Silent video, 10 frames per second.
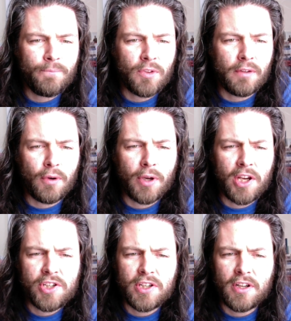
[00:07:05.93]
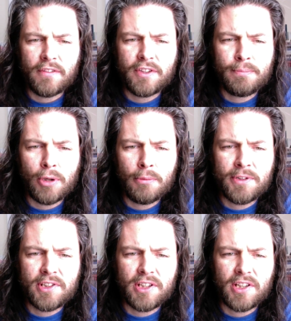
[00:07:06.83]
the vocation of
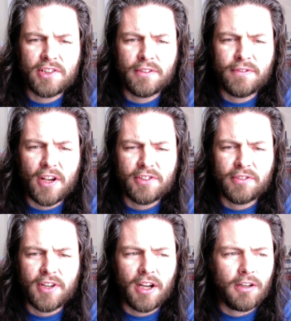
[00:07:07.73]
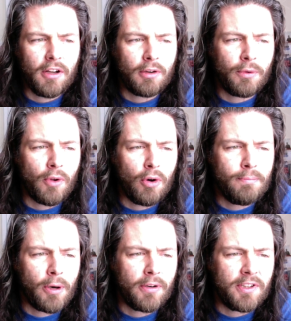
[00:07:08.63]
diplomacy is to foster dialogue with all
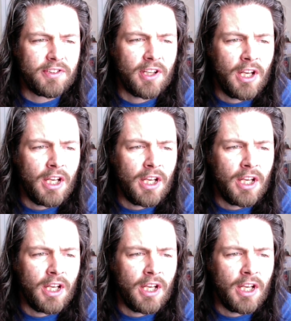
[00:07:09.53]
parties,